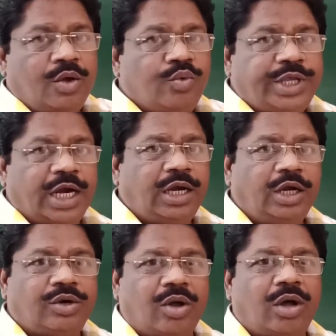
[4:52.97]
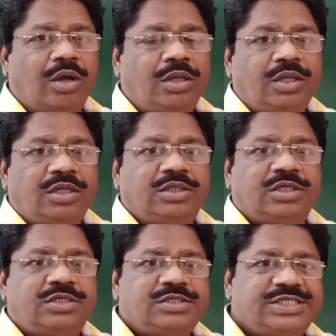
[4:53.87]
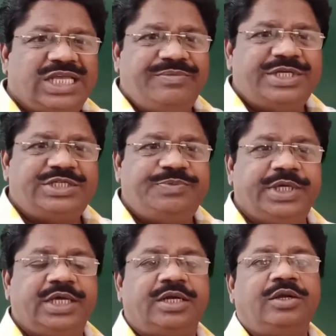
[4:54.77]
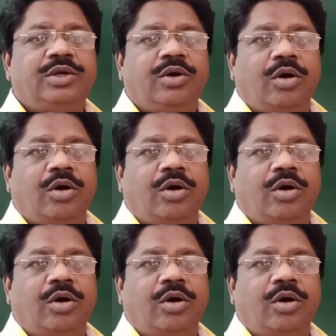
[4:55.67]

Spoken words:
We can draw the semi-sphere